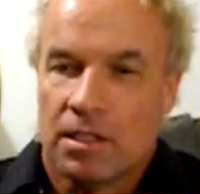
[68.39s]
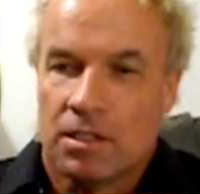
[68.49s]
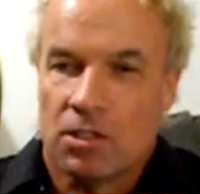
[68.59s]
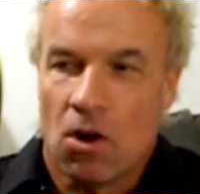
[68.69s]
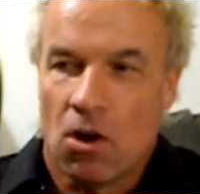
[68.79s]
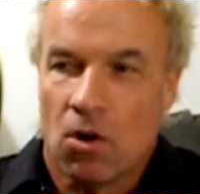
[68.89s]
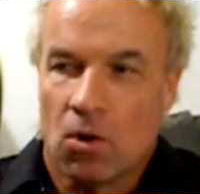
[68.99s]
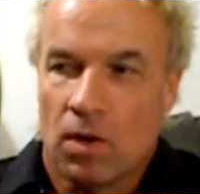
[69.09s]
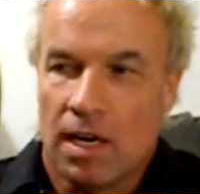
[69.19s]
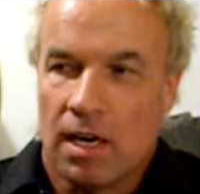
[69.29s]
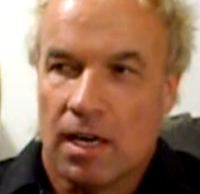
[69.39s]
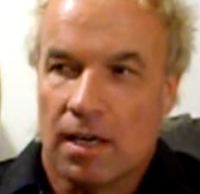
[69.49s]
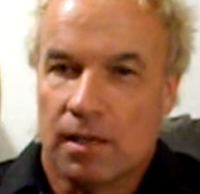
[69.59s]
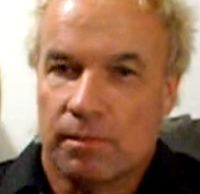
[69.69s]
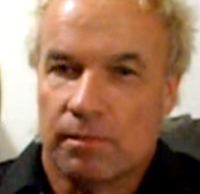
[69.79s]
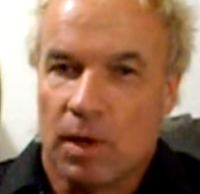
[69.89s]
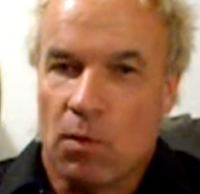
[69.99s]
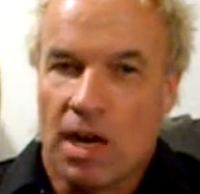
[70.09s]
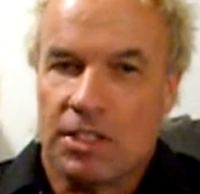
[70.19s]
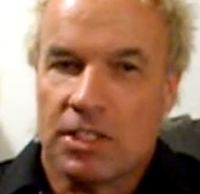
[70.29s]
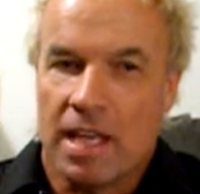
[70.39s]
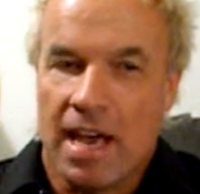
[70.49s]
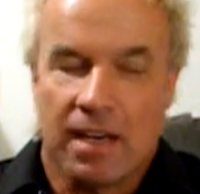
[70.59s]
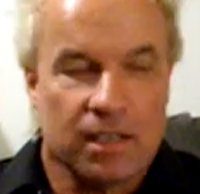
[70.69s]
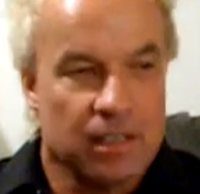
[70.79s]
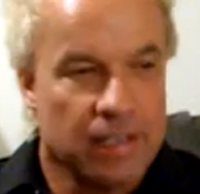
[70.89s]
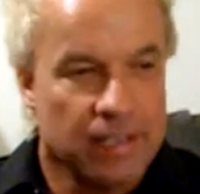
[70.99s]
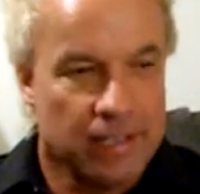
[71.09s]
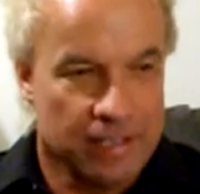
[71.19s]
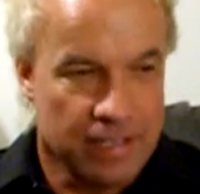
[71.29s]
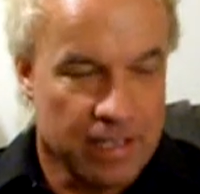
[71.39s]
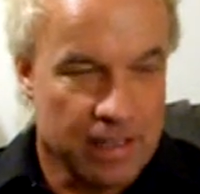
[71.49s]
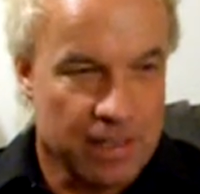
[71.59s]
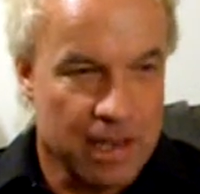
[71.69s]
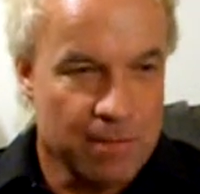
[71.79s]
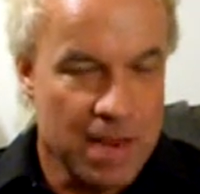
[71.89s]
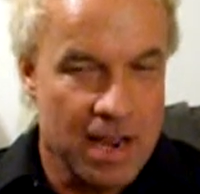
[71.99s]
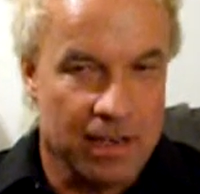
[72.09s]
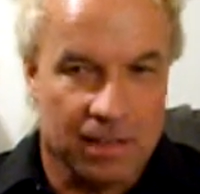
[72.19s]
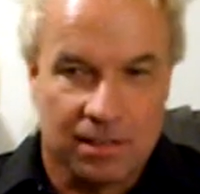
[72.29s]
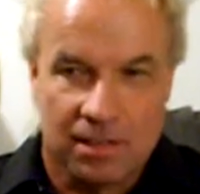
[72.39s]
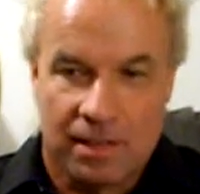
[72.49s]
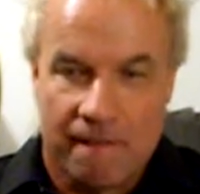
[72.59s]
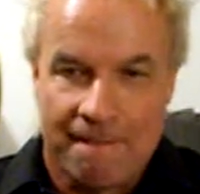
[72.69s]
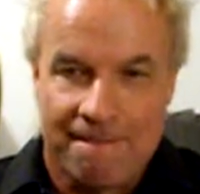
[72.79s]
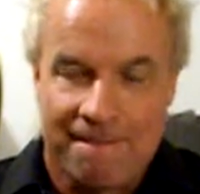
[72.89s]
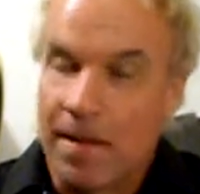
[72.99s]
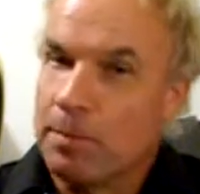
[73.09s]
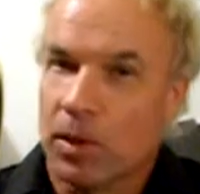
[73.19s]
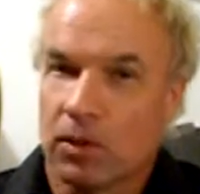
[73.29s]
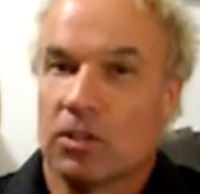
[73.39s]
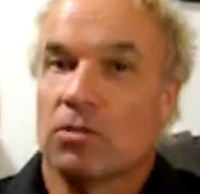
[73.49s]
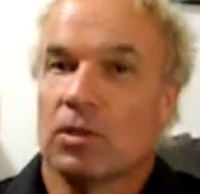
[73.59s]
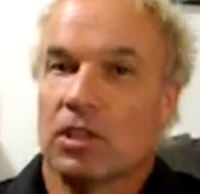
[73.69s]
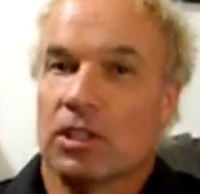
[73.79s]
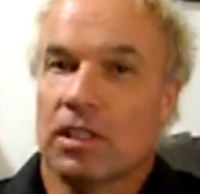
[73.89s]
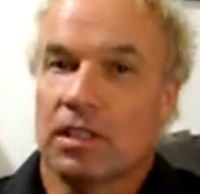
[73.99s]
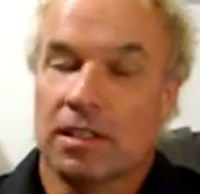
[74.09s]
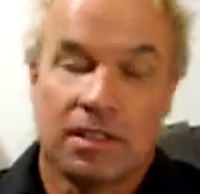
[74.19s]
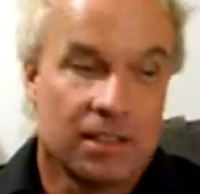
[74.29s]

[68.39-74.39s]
So I watched that and I thought, man, that beer looks really good.